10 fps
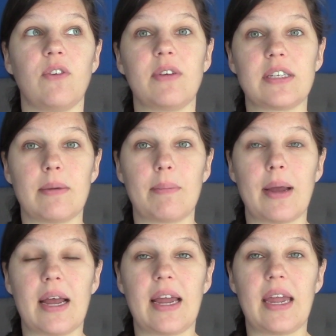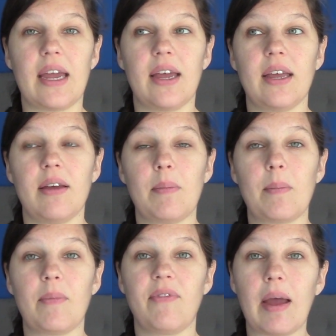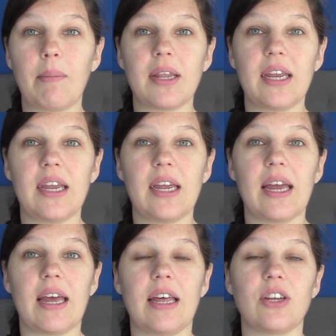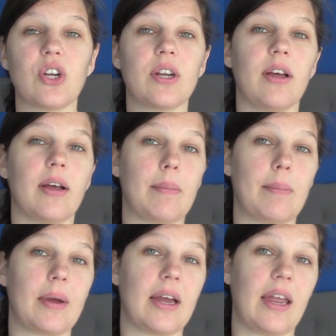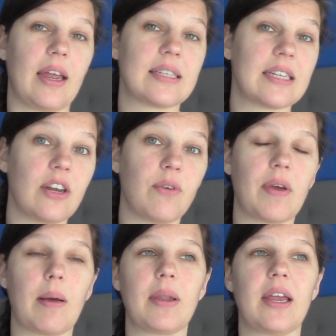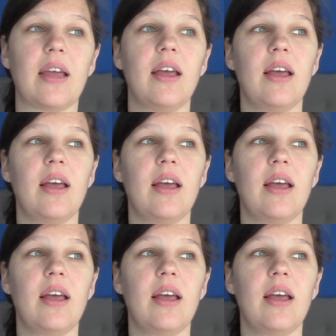visit my family and my extended family,